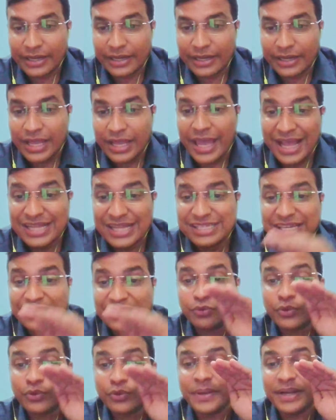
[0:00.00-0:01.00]
Else it would
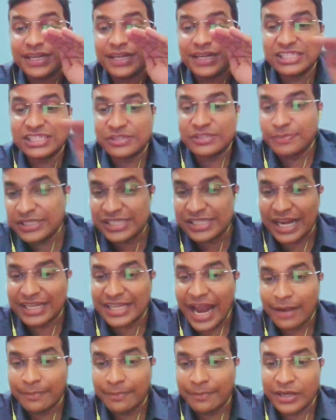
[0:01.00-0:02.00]
be dismissed at that
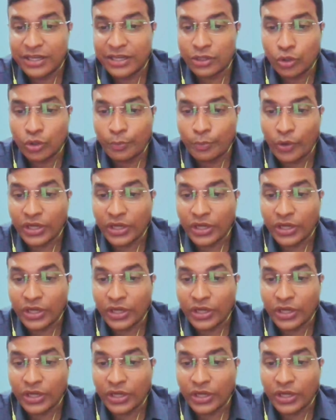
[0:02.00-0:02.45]
particular point.